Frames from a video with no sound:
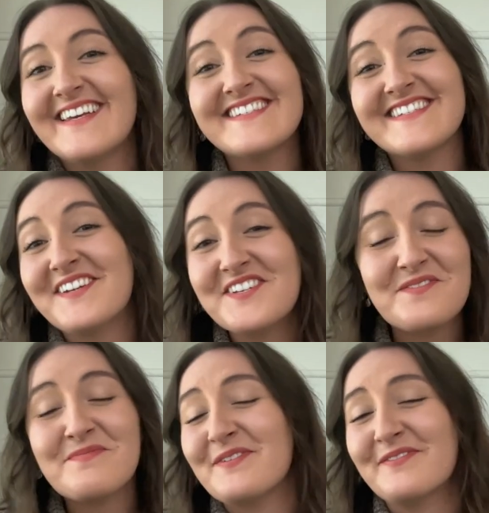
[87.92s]
It's such a
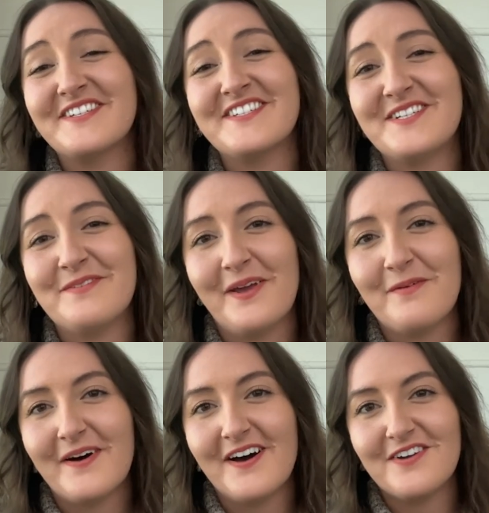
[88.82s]
privilege to be a
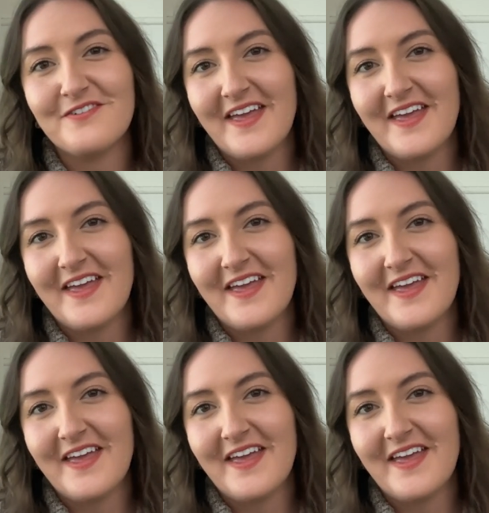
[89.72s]
part of the